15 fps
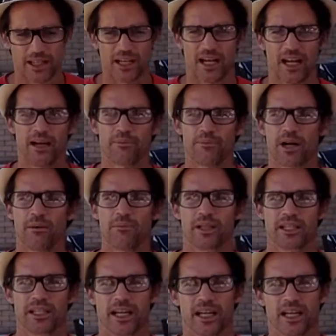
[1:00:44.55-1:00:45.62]
I
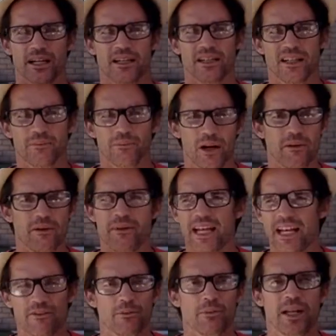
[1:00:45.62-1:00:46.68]
probably
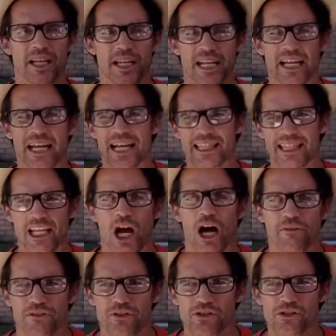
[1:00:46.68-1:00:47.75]
made everybody at the
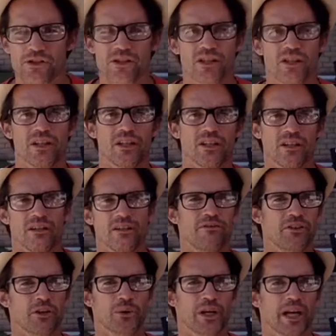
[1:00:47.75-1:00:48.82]
office
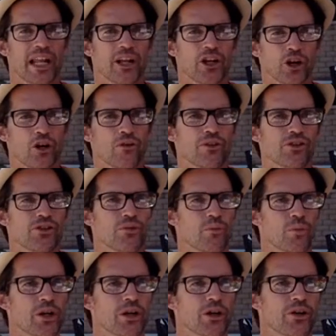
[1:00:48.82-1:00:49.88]
feel kind of nervous and
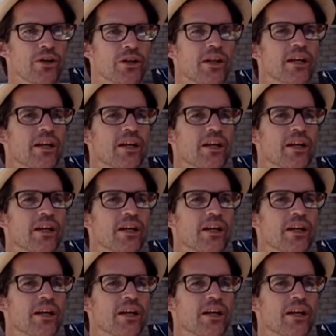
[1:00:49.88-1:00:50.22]
weird.